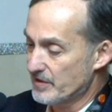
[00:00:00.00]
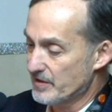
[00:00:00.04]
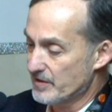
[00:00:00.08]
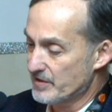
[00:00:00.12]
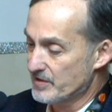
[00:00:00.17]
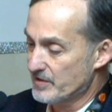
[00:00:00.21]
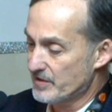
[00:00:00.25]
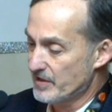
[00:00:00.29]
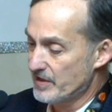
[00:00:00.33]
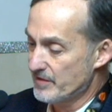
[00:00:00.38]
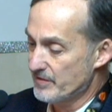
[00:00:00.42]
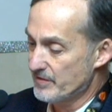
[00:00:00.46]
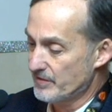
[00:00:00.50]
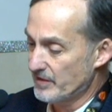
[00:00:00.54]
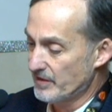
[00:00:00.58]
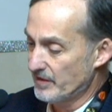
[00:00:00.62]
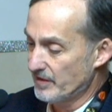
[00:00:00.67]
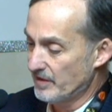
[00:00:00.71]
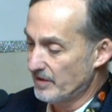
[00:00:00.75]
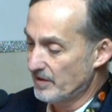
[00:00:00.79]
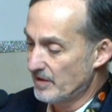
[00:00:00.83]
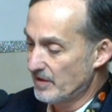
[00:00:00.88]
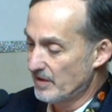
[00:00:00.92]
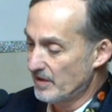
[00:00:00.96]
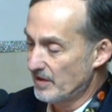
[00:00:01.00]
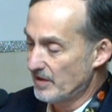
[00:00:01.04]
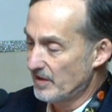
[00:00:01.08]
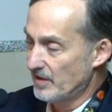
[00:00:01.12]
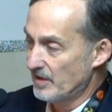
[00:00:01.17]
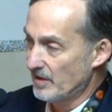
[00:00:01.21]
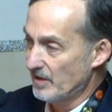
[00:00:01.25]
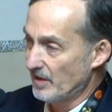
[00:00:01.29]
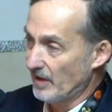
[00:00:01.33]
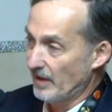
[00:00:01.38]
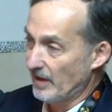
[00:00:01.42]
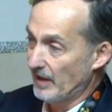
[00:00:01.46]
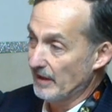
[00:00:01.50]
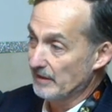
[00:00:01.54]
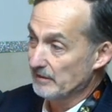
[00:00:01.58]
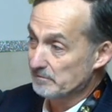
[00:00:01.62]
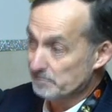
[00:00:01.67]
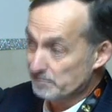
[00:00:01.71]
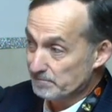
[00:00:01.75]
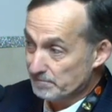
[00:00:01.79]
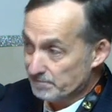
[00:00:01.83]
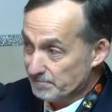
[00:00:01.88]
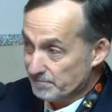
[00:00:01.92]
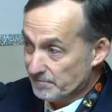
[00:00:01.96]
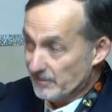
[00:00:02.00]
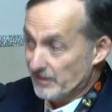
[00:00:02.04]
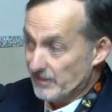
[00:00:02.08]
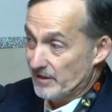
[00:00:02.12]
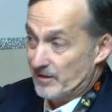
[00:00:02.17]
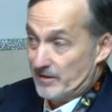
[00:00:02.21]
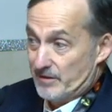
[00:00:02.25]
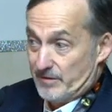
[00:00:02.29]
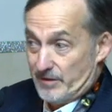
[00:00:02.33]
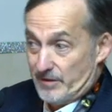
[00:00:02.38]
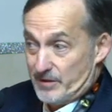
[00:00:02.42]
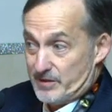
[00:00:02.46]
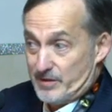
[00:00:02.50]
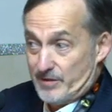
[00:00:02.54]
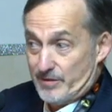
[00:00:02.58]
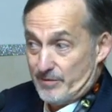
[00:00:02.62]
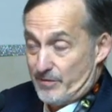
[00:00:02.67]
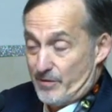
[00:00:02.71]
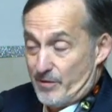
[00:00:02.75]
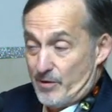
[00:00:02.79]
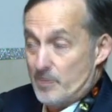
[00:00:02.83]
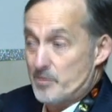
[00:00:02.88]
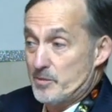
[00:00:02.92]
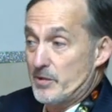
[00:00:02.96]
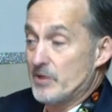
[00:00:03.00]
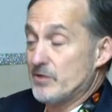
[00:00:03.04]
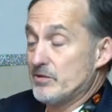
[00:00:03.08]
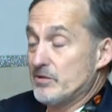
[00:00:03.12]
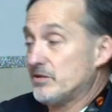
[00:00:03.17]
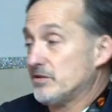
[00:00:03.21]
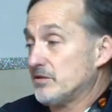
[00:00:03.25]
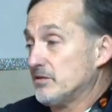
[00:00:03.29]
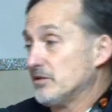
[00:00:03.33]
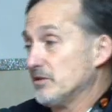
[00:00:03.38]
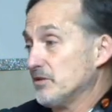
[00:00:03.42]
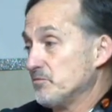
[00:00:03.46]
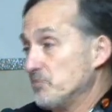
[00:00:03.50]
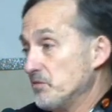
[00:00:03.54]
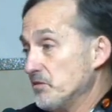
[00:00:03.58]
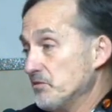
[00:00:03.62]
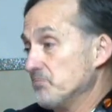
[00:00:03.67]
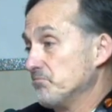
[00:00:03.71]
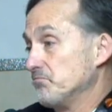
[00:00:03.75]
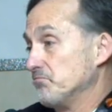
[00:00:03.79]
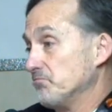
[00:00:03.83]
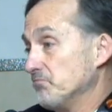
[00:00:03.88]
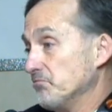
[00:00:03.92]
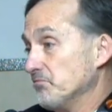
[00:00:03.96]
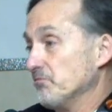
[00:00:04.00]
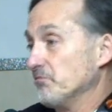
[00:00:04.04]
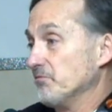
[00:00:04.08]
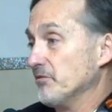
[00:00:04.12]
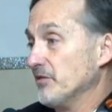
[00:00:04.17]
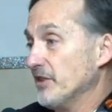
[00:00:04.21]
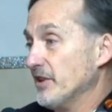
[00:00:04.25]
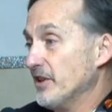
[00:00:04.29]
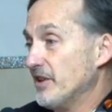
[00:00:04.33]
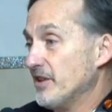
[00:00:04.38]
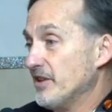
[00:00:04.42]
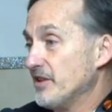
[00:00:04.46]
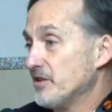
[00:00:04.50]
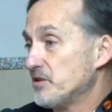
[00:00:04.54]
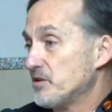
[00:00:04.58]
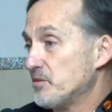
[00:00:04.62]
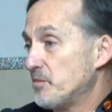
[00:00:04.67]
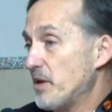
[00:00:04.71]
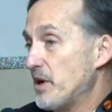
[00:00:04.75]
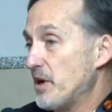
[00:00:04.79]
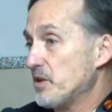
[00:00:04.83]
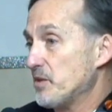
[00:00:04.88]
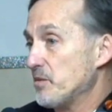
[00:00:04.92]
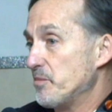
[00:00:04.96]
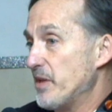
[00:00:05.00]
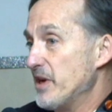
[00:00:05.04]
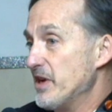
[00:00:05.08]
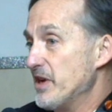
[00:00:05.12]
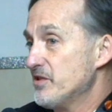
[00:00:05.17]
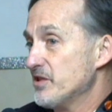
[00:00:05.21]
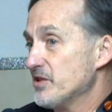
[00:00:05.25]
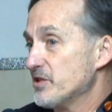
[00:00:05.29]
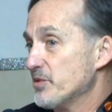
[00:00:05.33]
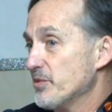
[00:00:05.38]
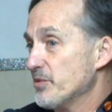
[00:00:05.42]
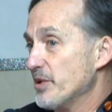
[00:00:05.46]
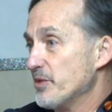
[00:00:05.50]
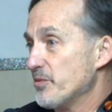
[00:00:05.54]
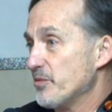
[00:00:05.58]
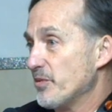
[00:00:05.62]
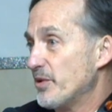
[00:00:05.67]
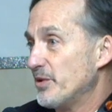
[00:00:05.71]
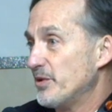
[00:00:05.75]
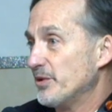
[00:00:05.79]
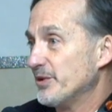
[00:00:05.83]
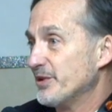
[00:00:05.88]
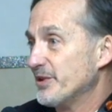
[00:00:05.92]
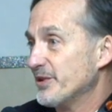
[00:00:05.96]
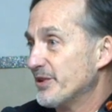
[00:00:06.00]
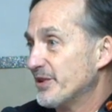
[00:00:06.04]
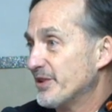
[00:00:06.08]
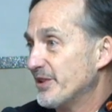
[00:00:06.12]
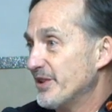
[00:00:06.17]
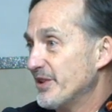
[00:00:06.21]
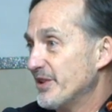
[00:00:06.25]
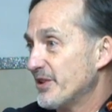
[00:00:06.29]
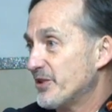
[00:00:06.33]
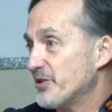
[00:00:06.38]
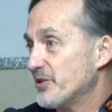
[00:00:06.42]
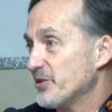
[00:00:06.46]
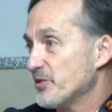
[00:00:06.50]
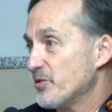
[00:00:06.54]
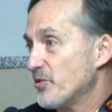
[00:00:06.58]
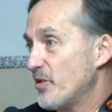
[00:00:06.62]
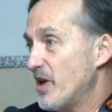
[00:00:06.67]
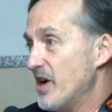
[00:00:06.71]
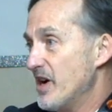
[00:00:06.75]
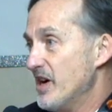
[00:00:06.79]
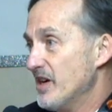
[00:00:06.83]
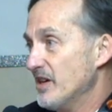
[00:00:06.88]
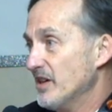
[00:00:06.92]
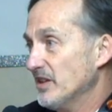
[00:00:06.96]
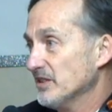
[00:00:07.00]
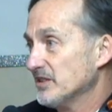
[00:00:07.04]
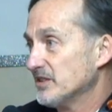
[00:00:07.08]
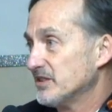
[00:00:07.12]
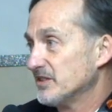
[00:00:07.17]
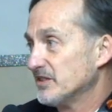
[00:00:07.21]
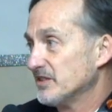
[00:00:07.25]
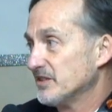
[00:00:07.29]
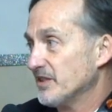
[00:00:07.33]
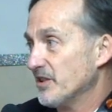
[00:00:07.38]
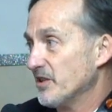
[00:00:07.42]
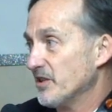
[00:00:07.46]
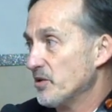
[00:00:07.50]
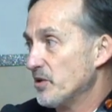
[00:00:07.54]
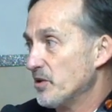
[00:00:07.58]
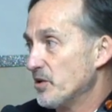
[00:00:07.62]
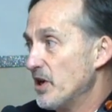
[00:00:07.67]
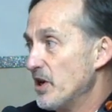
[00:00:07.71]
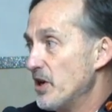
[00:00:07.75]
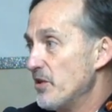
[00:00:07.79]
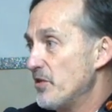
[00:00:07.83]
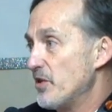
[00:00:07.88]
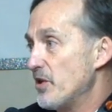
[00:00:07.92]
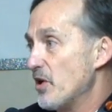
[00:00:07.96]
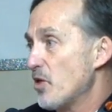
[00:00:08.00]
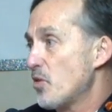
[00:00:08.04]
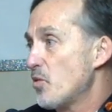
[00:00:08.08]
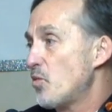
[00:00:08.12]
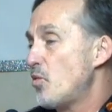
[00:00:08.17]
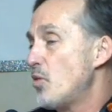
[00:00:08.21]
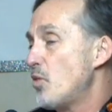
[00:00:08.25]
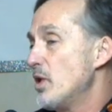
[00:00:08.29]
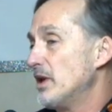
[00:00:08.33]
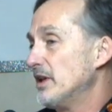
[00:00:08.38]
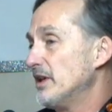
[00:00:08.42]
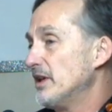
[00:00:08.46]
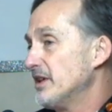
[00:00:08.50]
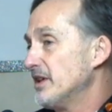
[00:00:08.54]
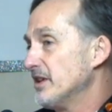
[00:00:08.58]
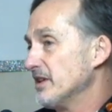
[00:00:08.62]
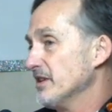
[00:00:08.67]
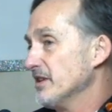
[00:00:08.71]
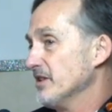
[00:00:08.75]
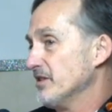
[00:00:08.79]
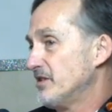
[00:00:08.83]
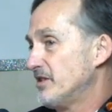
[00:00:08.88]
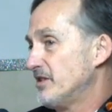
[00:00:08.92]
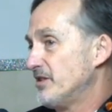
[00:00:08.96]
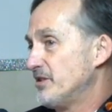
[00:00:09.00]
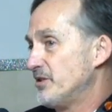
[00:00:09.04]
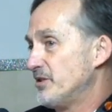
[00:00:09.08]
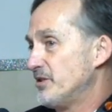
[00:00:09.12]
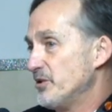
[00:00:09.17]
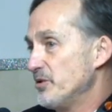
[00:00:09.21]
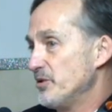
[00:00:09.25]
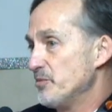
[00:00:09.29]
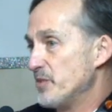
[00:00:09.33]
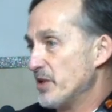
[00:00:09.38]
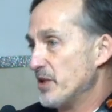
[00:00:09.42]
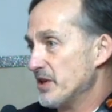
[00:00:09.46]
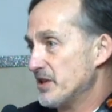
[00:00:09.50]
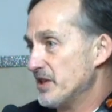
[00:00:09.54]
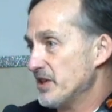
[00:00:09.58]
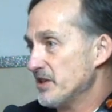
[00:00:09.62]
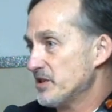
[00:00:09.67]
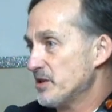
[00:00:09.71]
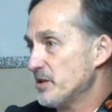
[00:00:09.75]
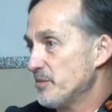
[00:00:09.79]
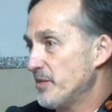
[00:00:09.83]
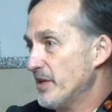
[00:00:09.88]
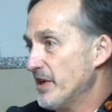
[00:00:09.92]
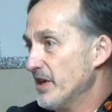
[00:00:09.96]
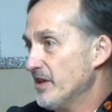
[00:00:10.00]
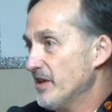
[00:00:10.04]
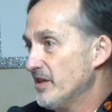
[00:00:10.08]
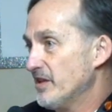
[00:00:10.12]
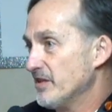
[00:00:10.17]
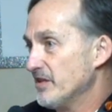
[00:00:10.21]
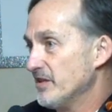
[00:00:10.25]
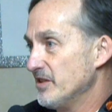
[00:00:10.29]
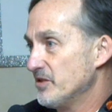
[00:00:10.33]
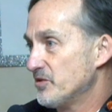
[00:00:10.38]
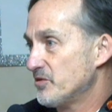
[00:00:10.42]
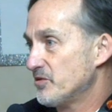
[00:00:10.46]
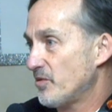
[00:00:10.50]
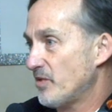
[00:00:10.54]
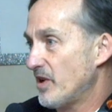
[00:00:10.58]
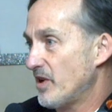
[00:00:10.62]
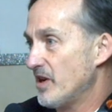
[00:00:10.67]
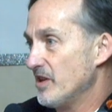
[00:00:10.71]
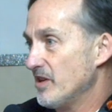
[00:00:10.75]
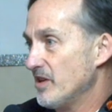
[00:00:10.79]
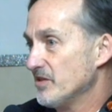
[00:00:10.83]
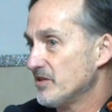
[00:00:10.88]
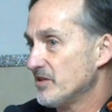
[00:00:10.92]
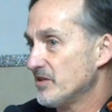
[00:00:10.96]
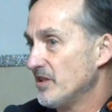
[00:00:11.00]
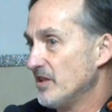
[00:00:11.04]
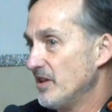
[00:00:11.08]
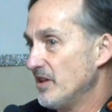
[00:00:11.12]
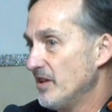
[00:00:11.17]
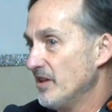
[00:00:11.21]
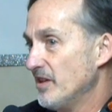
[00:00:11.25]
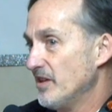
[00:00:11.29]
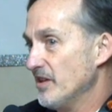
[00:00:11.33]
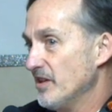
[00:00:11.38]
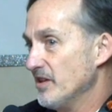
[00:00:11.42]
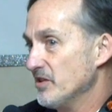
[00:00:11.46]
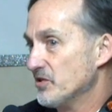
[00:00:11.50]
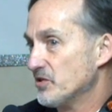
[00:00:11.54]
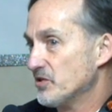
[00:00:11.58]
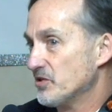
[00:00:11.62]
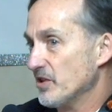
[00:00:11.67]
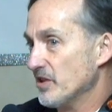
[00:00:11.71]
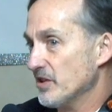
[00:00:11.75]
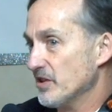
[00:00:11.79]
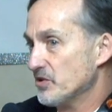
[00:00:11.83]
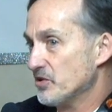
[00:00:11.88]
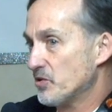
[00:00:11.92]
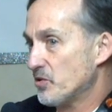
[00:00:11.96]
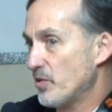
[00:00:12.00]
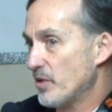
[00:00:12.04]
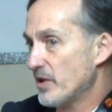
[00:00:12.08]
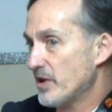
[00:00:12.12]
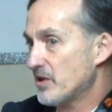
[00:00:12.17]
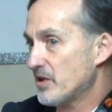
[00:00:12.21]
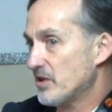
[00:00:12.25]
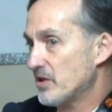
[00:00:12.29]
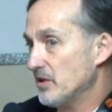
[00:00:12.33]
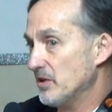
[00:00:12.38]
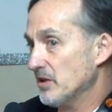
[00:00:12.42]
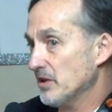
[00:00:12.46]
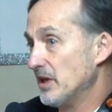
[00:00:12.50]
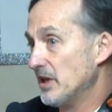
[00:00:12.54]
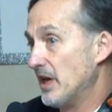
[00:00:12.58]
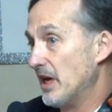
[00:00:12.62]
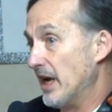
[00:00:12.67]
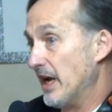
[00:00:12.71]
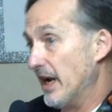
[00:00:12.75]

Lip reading: and safety? And first and foremost, it is about the patients we enrolled in clinical trials. Their willingness to participate in these trials is critical.